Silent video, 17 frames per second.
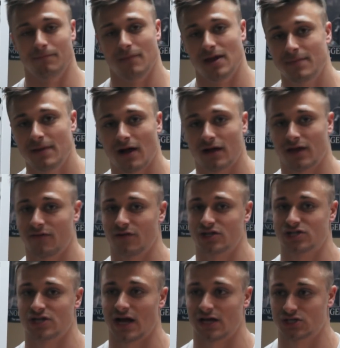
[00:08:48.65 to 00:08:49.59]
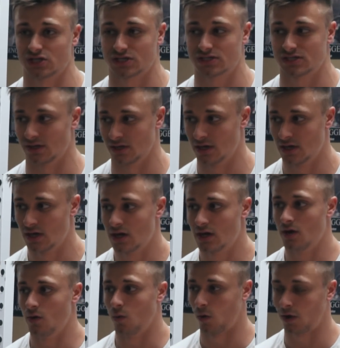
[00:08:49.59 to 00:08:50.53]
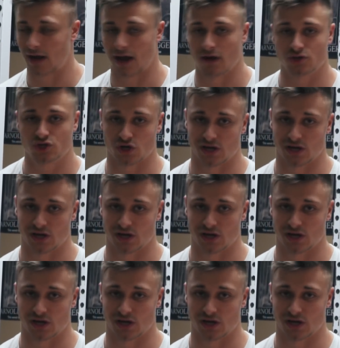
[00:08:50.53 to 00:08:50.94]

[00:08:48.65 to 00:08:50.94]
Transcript: maybe I'll give it a shot just to work out,